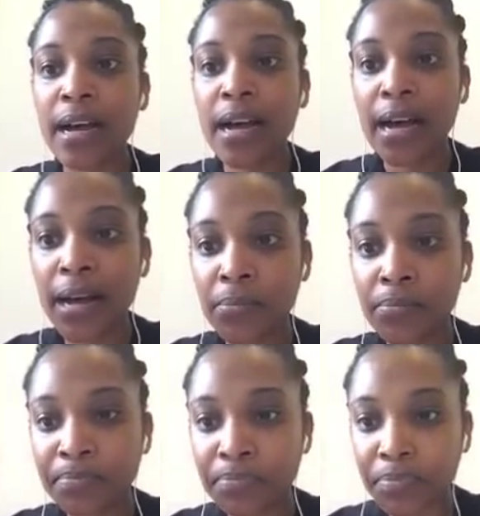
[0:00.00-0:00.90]

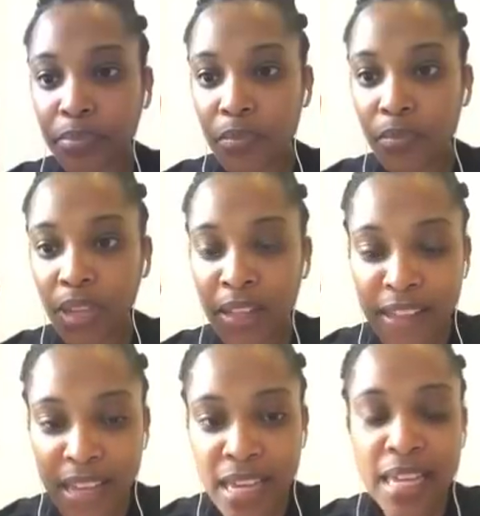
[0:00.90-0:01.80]

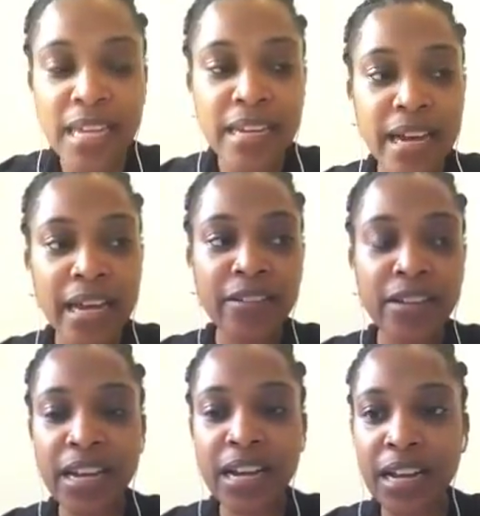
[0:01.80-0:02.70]
The A in
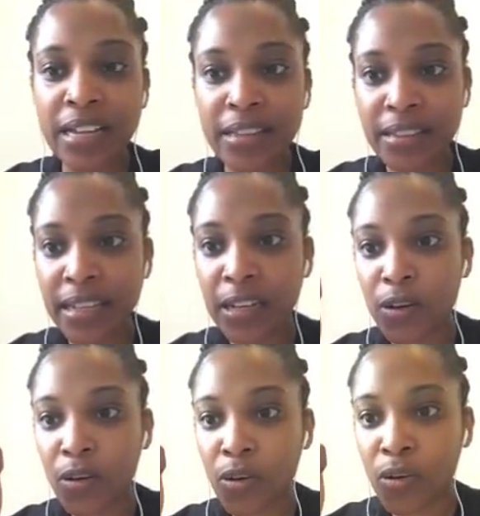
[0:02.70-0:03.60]
diarrhea, I think
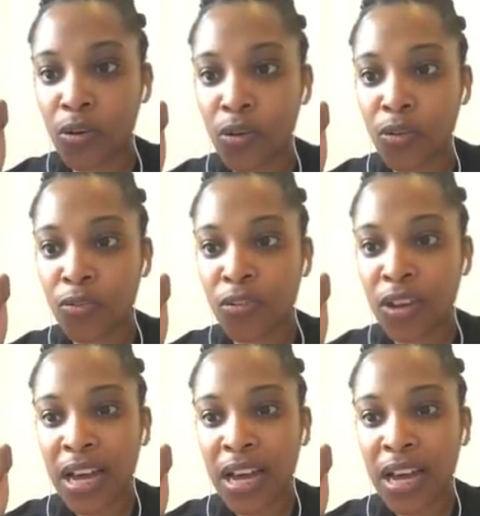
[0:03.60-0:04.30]
of